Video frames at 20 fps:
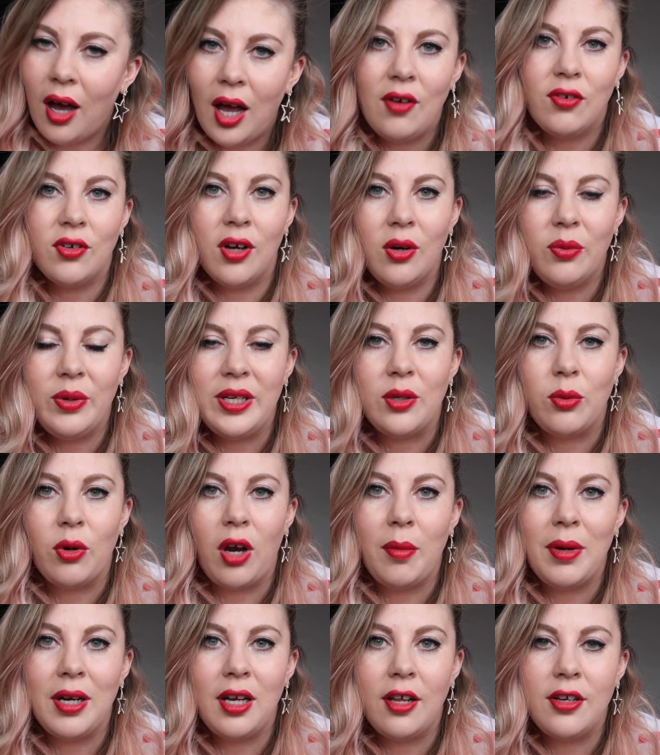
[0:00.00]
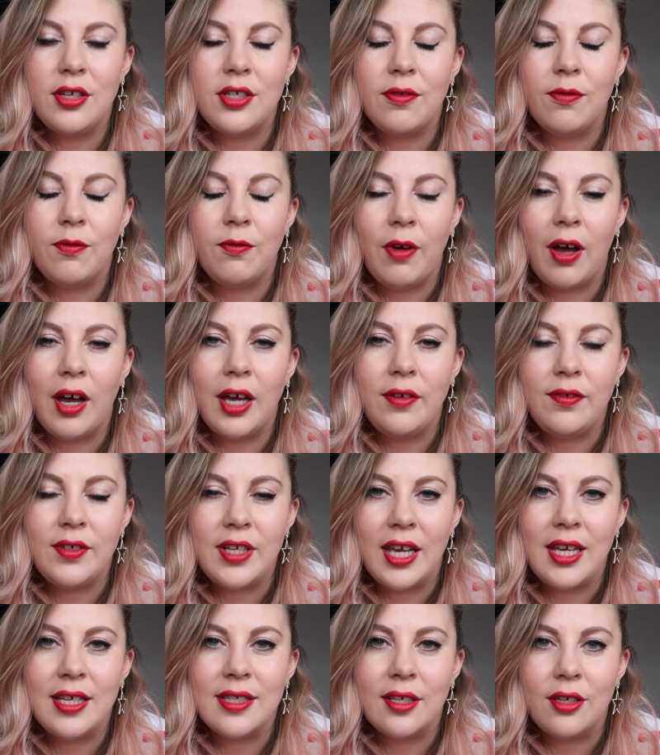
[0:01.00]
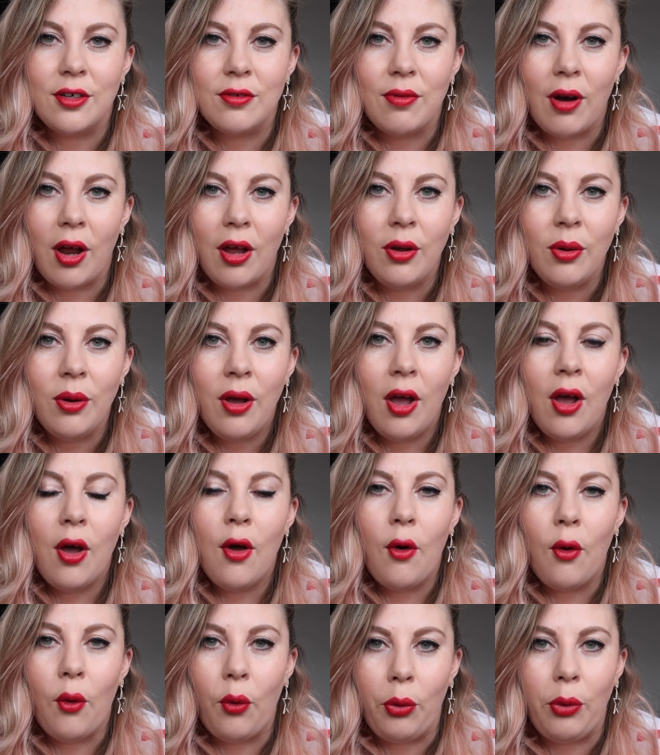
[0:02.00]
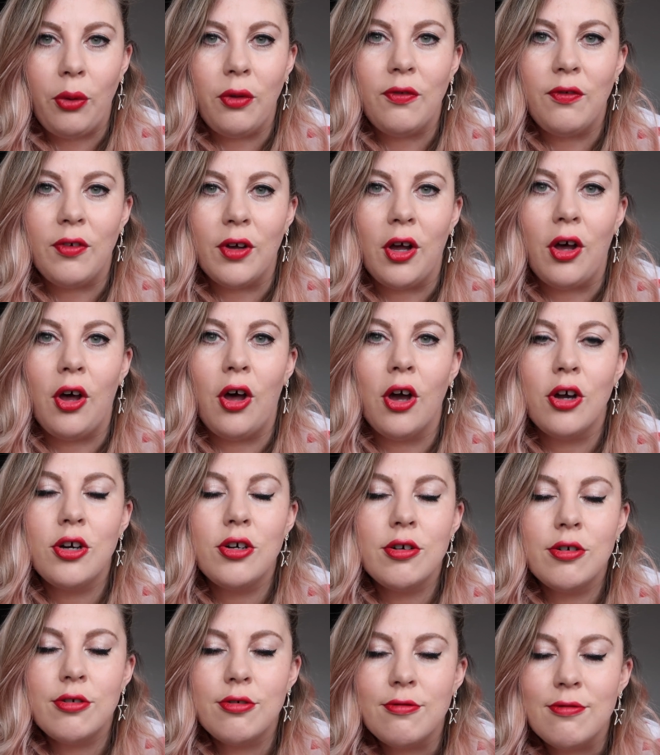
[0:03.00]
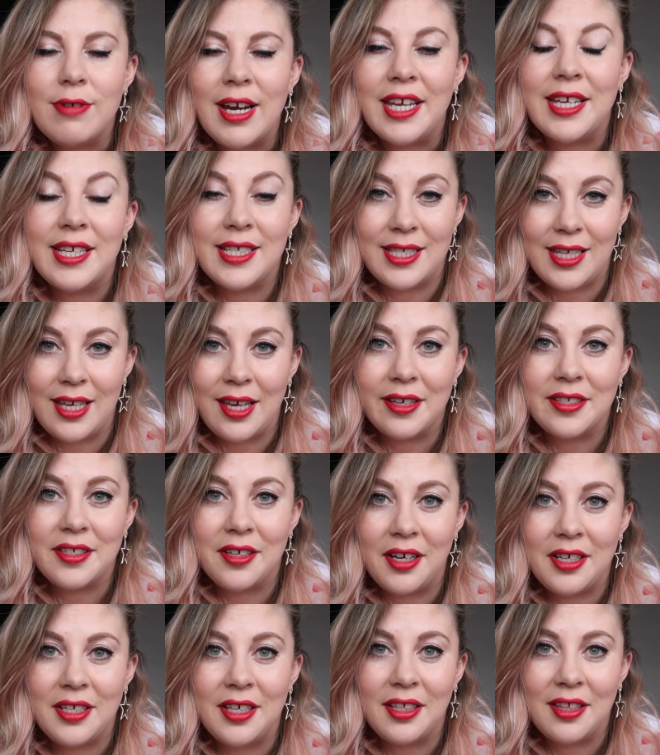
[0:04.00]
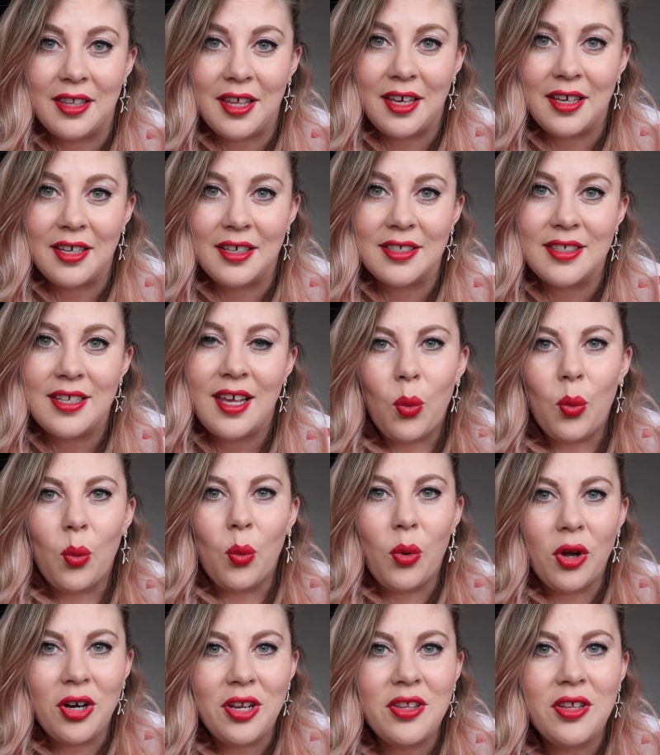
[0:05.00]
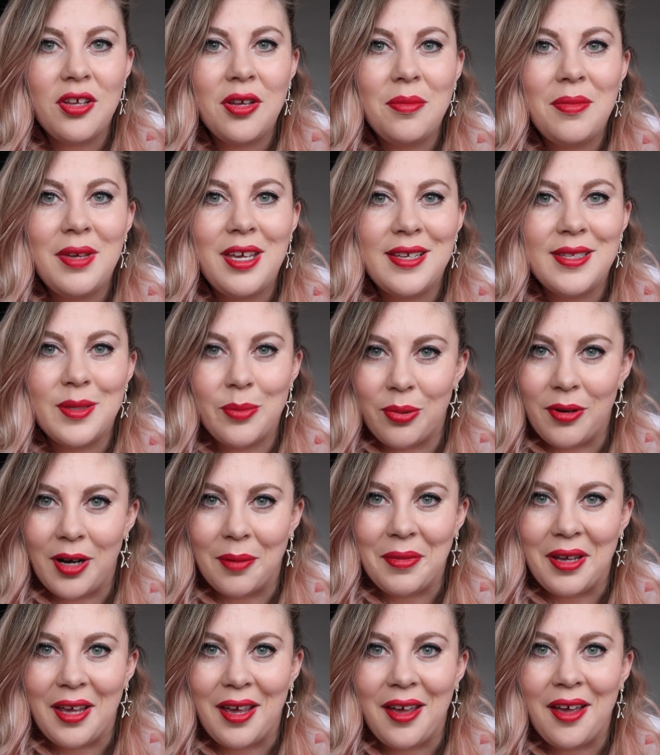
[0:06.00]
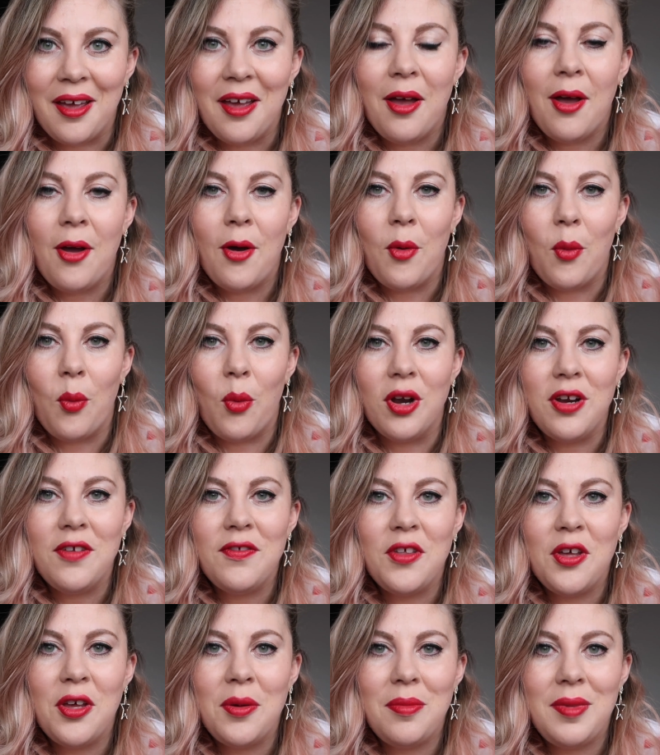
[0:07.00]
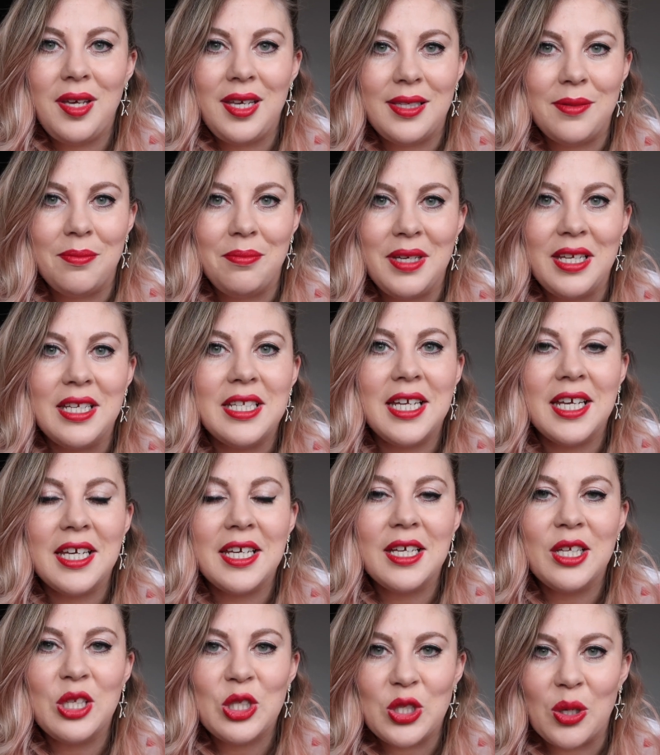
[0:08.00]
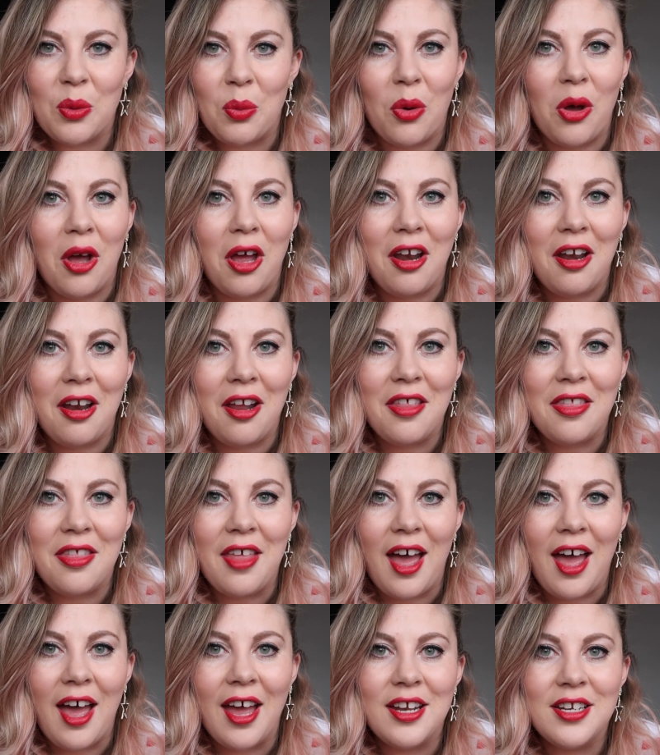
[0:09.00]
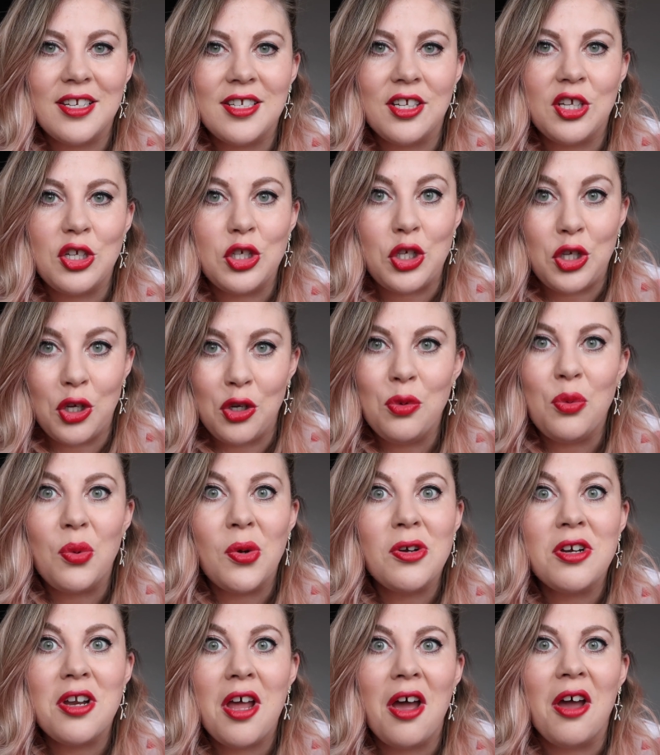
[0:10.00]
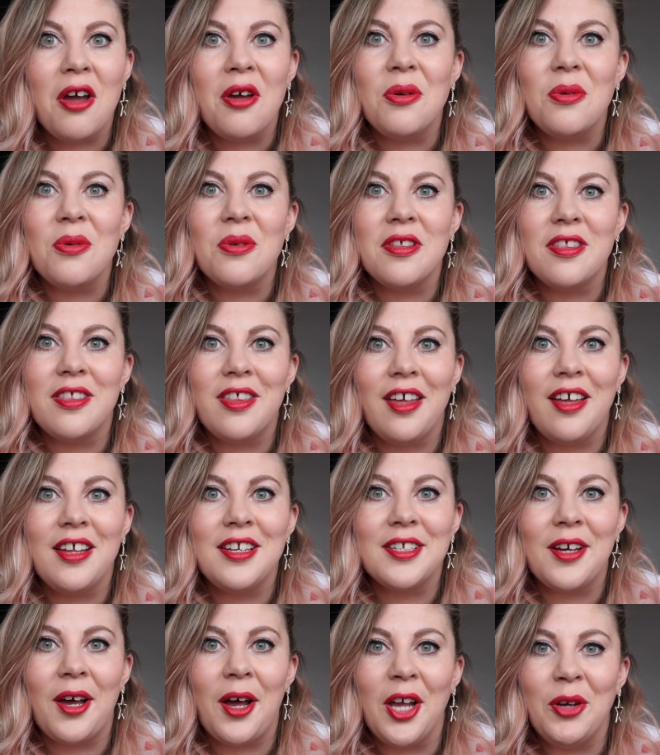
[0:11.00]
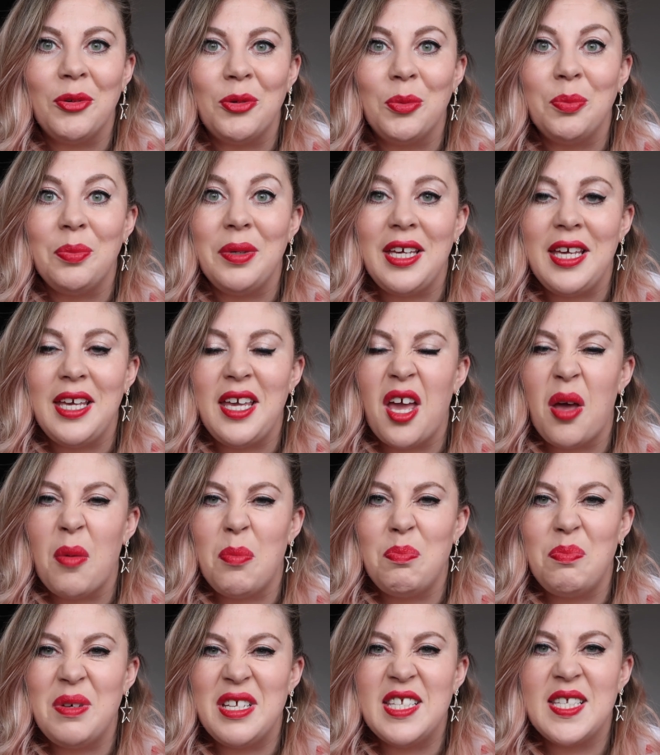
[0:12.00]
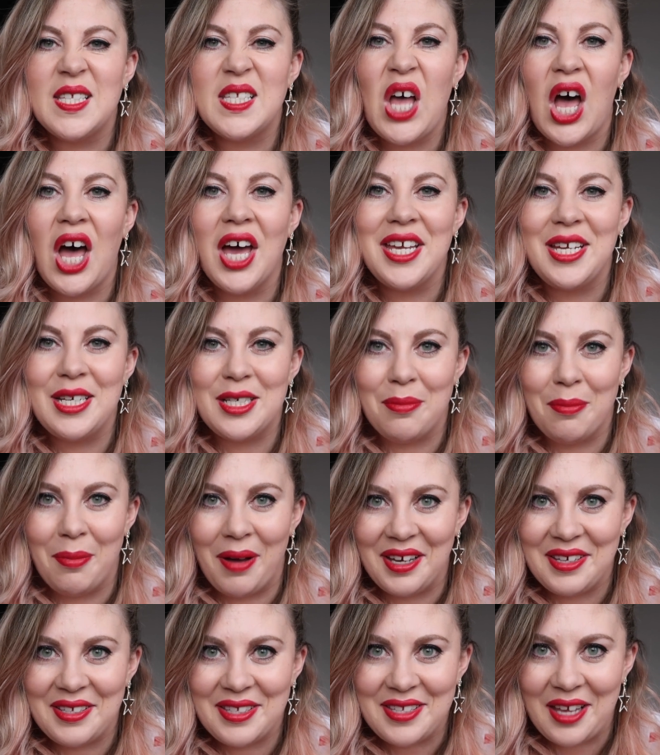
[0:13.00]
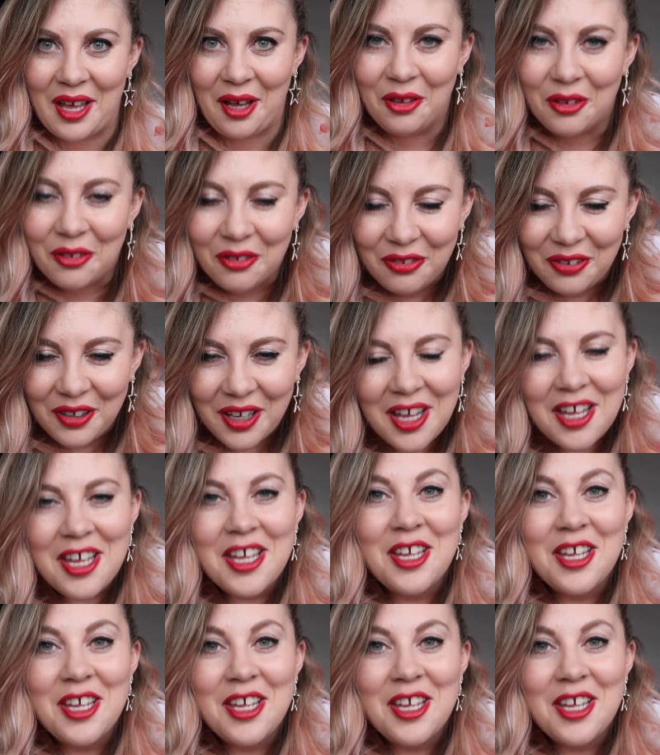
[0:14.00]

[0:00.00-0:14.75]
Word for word: I've got a week where I'm in London 5 days in a row, all for crazy exciting things. One of them is a premiere. One of them is meeting someone that you will know that I will be beside myself